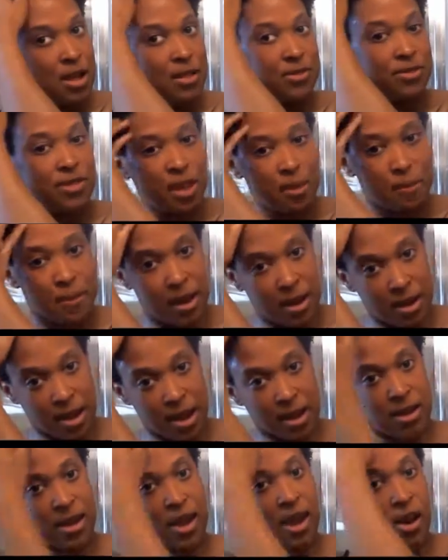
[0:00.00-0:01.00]
They may
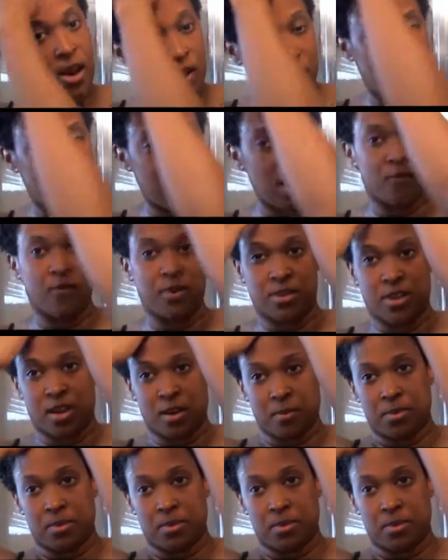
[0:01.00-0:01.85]
not carry everything,